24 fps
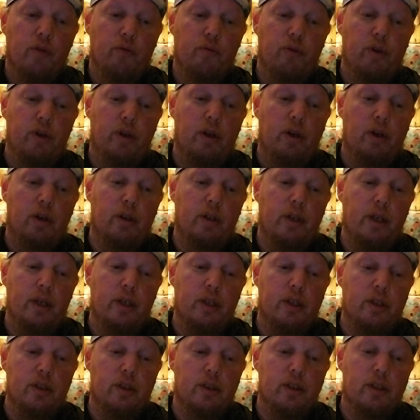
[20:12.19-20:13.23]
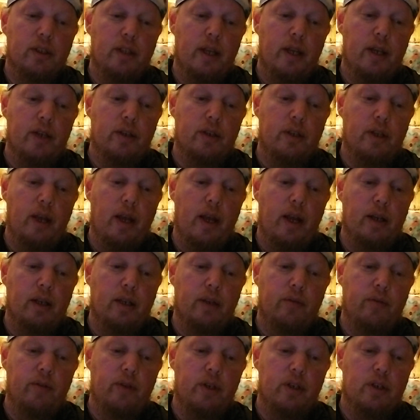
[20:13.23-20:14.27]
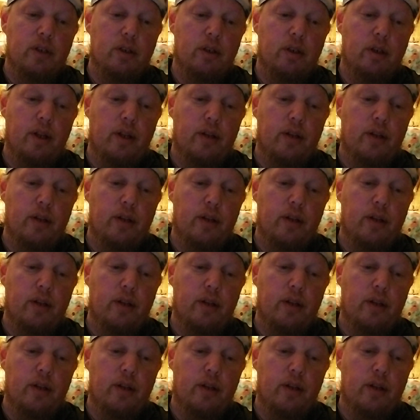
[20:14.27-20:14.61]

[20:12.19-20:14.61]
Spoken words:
retardation slash activation